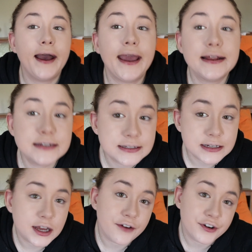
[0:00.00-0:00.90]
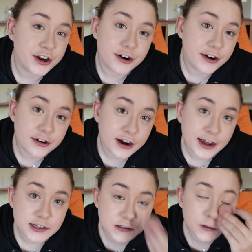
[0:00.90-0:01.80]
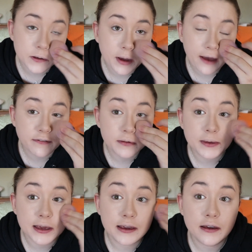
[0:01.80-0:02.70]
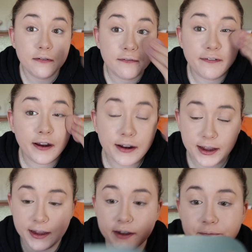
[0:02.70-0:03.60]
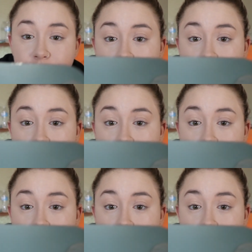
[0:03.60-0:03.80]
it doesn't cover your under eyes. So you have to be very,